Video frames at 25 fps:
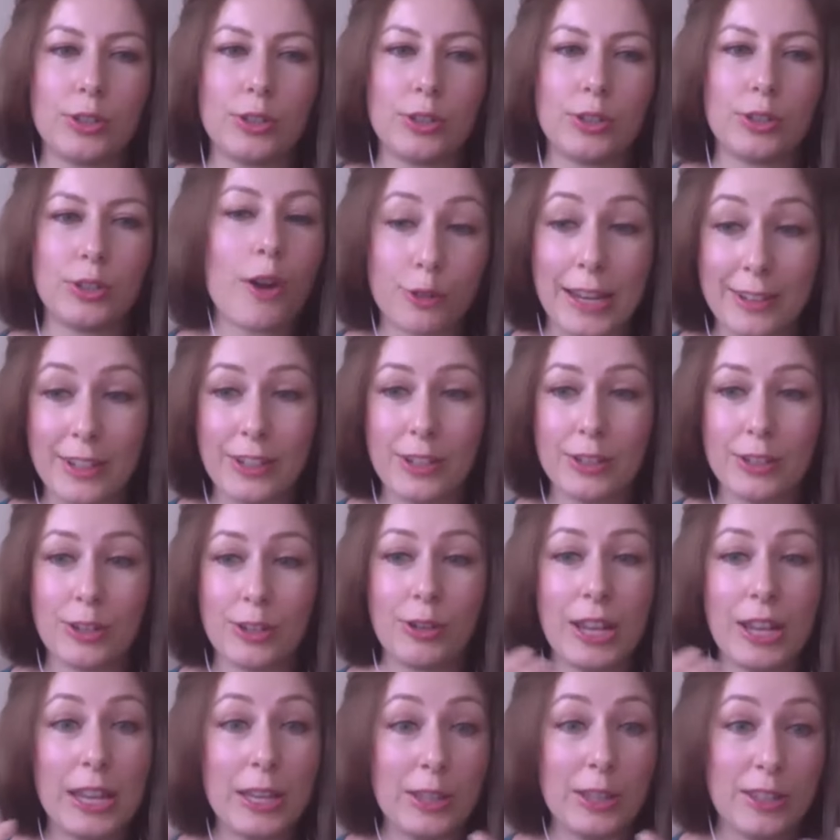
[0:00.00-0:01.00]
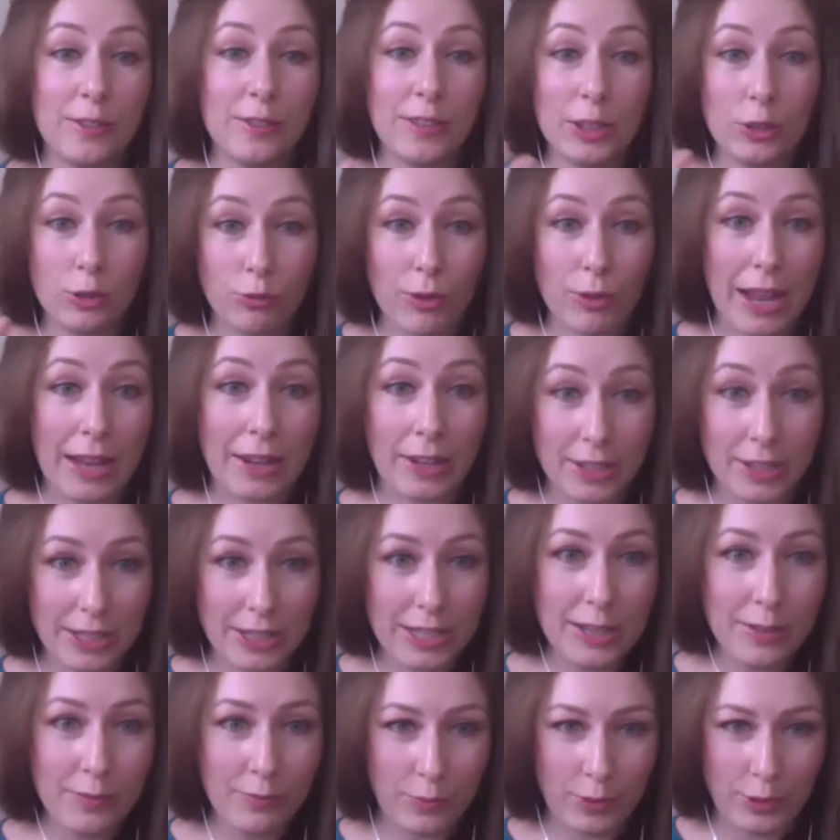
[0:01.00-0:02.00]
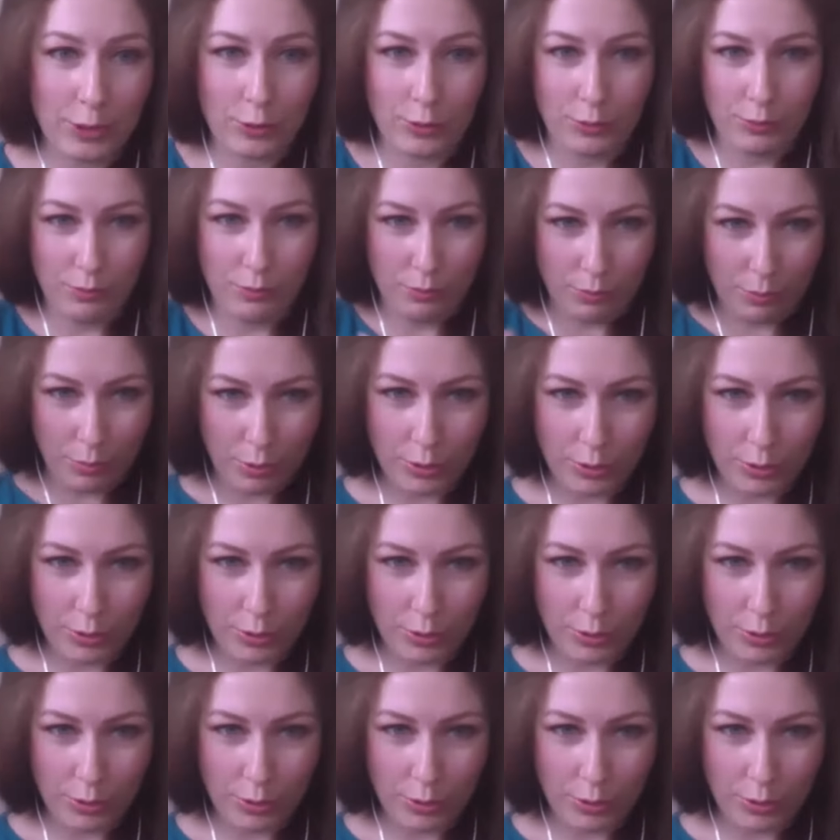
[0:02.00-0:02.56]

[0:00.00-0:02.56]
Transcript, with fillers: covering you know individuality